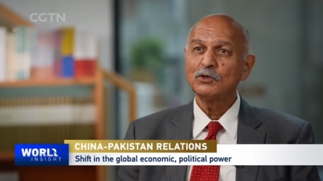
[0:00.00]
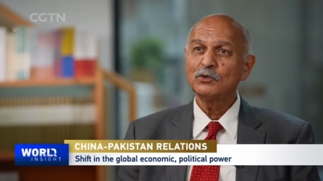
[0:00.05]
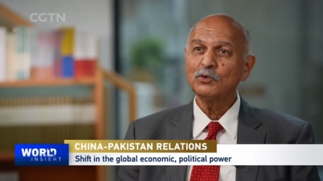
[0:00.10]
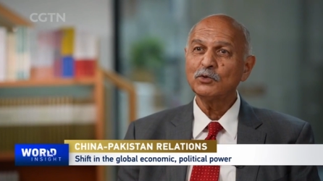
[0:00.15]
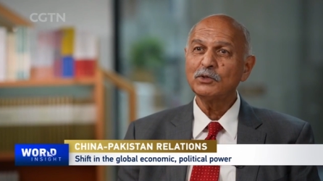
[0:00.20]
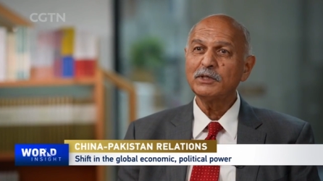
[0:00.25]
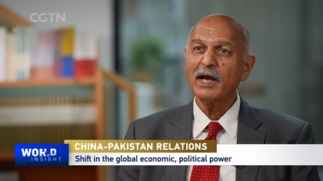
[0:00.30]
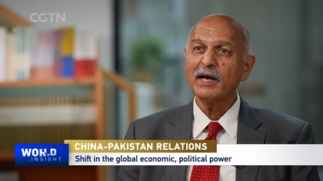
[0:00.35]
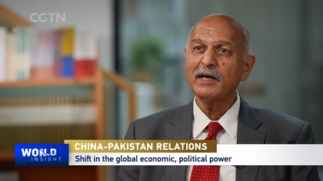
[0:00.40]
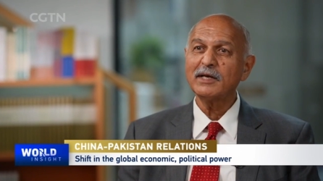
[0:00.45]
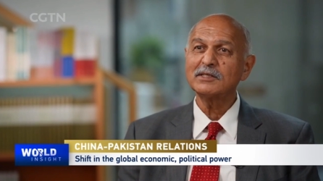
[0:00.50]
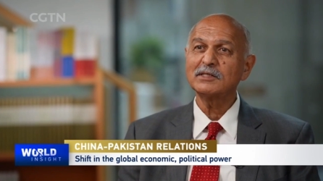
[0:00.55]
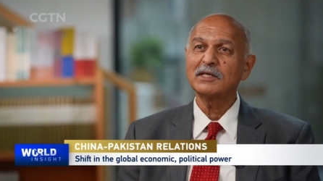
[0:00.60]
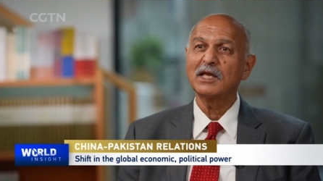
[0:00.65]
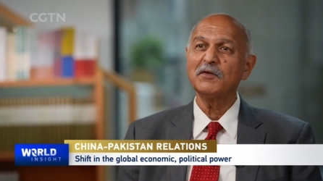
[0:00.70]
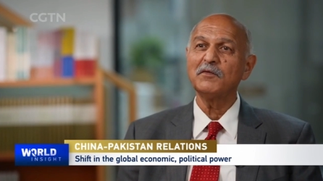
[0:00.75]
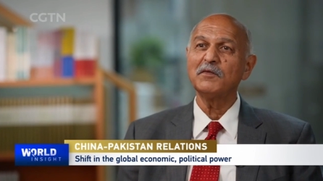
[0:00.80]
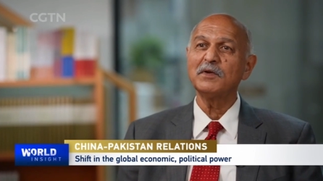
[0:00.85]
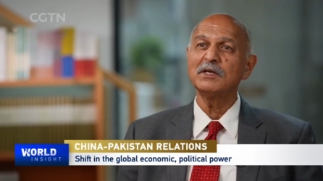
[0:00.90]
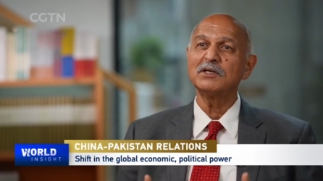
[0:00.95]
So that has
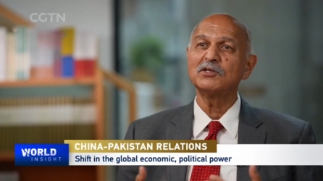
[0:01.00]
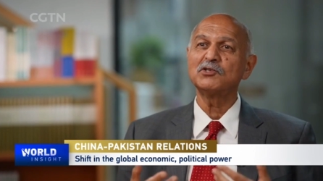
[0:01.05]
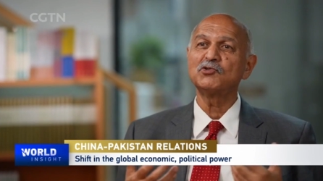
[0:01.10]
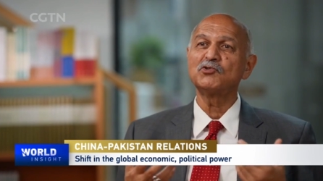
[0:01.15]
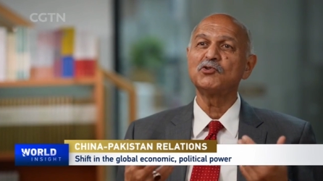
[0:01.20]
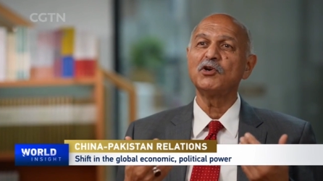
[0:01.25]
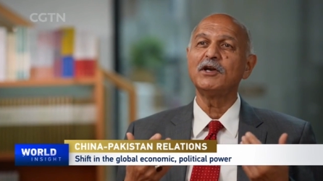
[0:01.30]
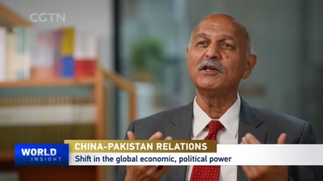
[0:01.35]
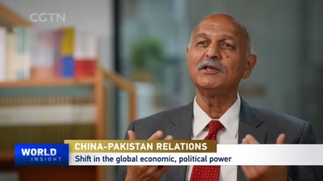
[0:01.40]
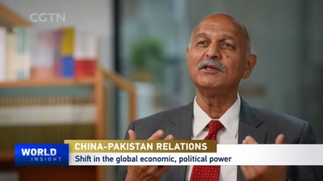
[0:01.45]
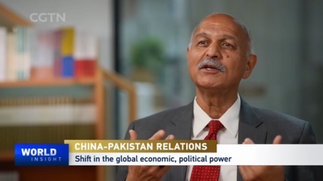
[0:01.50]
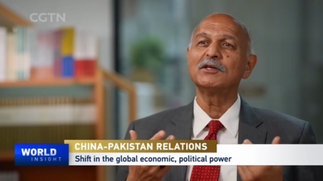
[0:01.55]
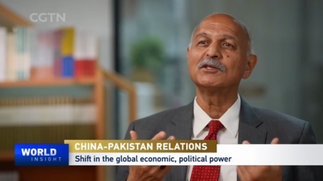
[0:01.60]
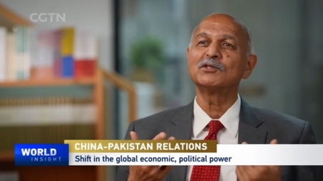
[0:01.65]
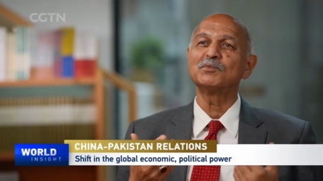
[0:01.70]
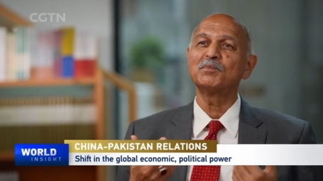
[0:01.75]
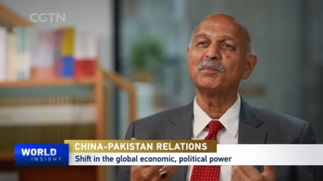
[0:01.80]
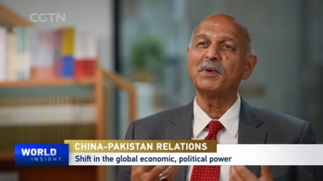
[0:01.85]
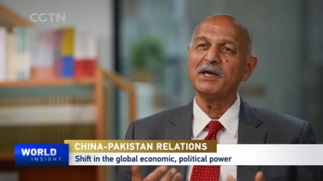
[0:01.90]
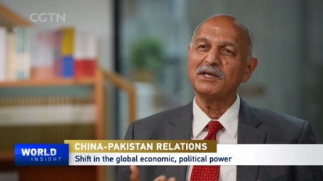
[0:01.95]
given strategic
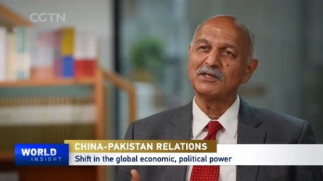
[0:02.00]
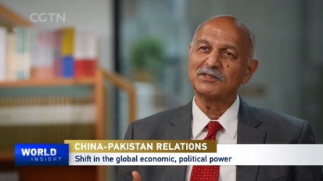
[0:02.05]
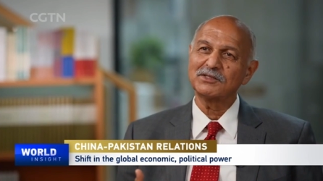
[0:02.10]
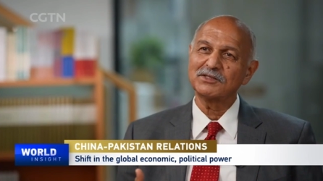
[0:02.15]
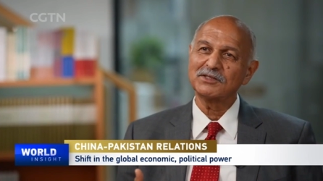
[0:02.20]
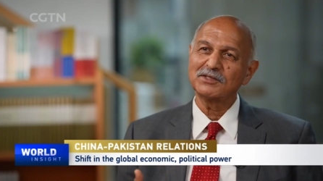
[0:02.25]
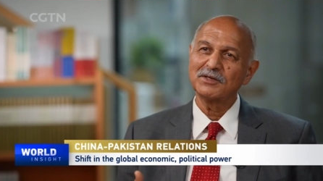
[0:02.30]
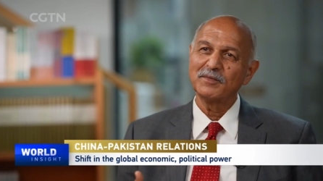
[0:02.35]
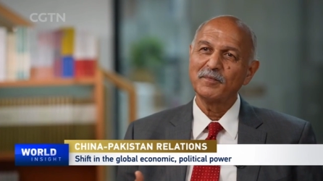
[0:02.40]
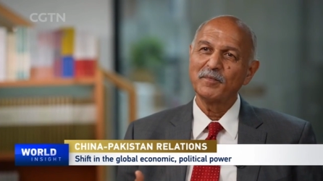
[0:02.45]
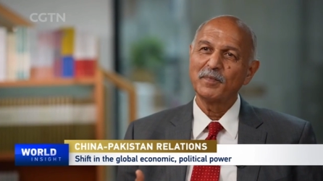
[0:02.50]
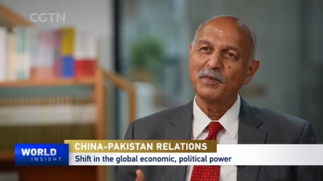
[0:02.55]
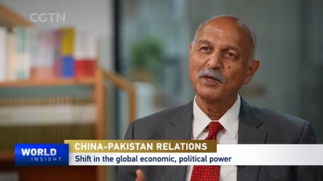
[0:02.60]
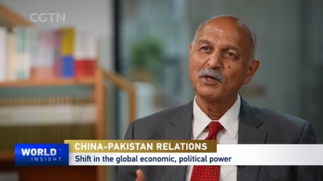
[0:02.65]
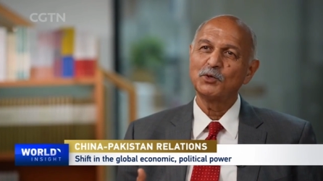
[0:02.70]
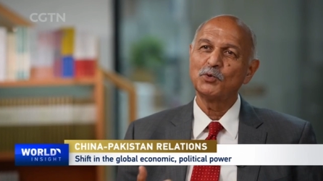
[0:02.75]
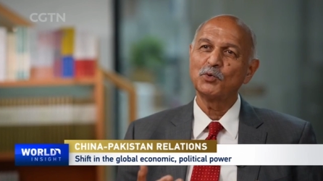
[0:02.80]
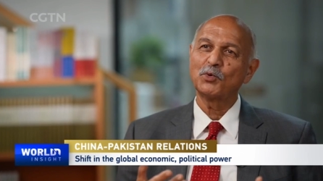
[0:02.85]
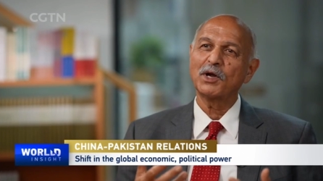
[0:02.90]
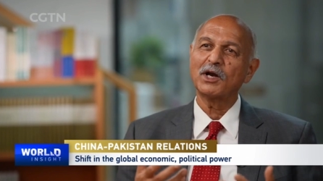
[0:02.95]
space
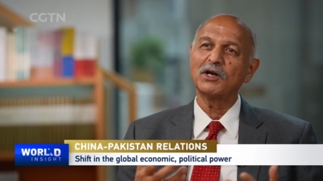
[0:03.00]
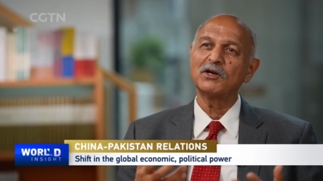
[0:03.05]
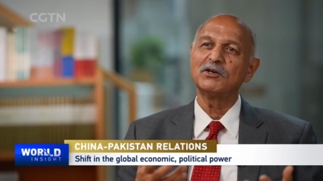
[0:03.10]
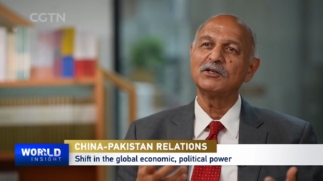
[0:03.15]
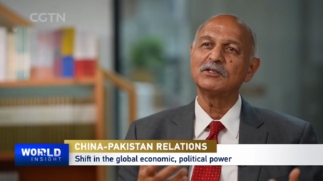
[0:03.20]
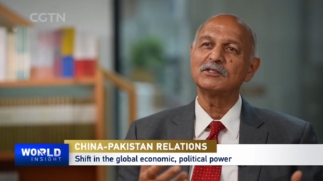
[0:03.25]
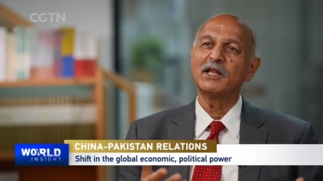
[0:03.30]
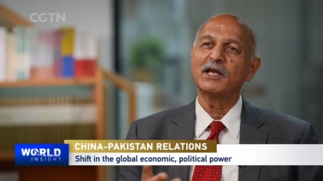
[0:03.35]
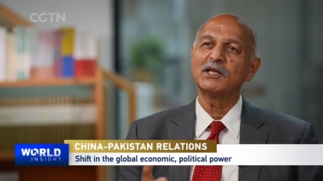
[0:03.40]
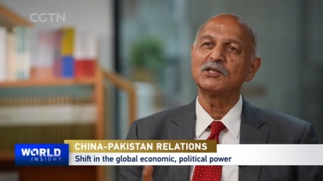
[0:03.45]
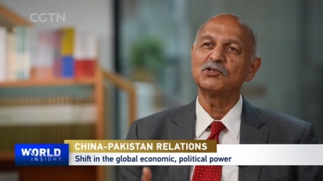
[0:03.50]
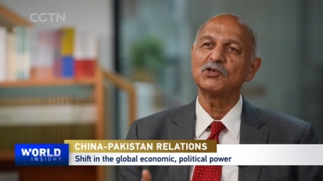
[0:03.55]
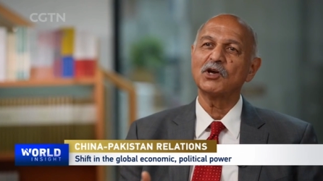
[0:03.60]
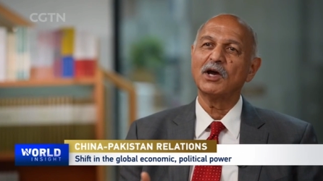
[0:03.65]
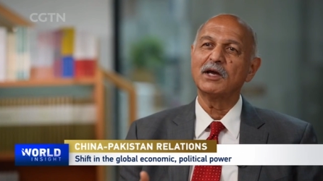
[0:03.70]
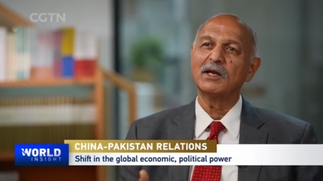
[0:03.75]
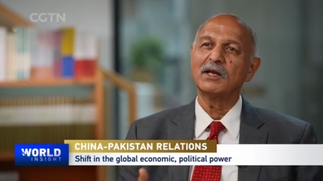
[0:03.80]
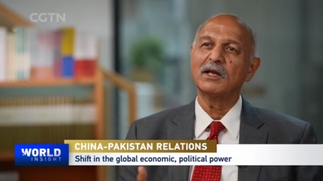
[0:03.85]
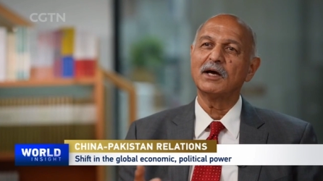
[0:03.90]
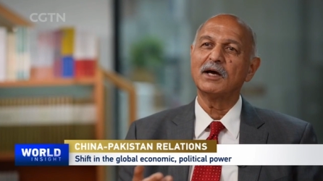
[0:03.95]
to countries like
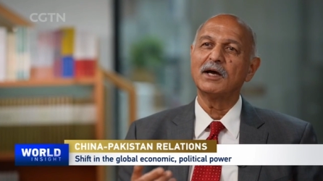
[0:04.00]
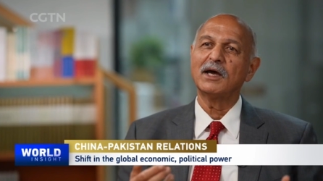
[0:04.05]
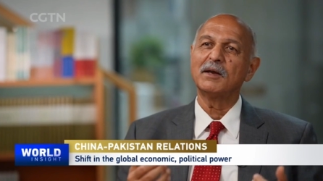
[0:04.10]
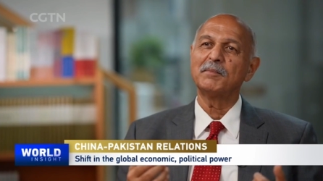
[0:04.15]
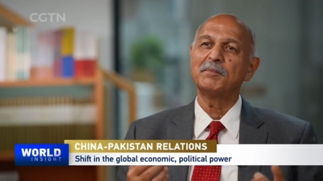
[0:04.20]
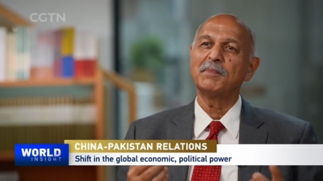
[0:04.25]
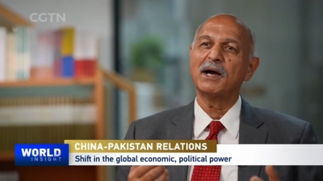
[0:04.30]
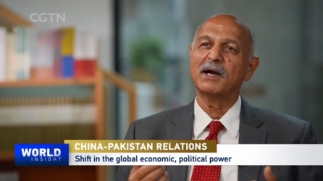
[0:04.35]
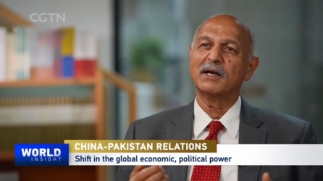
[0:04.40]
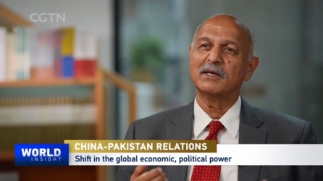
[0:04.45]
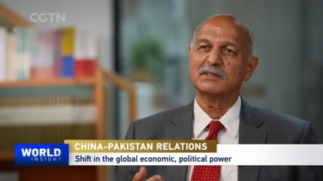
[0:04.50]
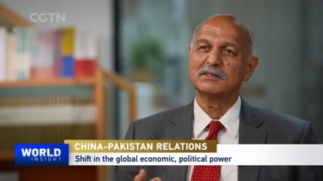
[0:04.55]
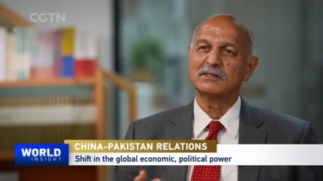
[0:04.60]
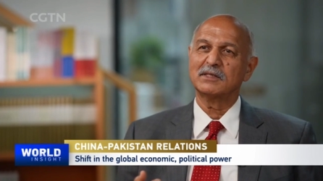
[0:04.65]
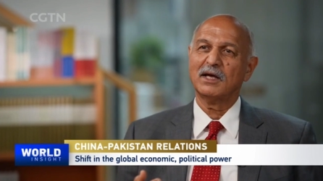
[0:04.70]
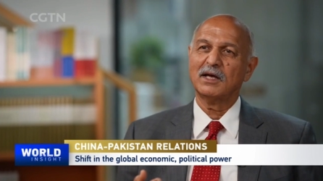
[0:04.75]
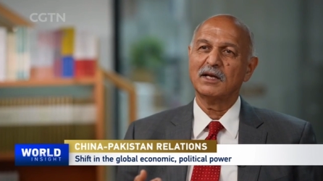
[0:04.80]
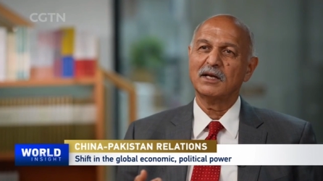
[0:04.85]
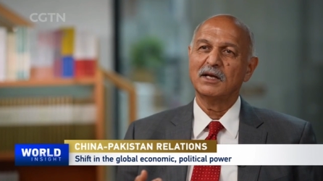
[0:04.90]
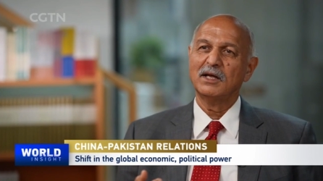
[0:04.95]
China and
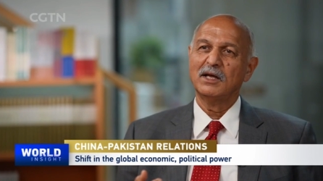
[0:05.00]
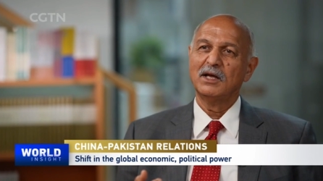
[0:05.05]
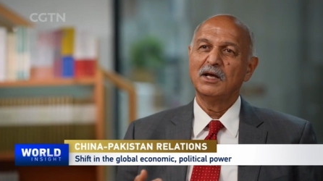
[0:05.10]
Pakistan.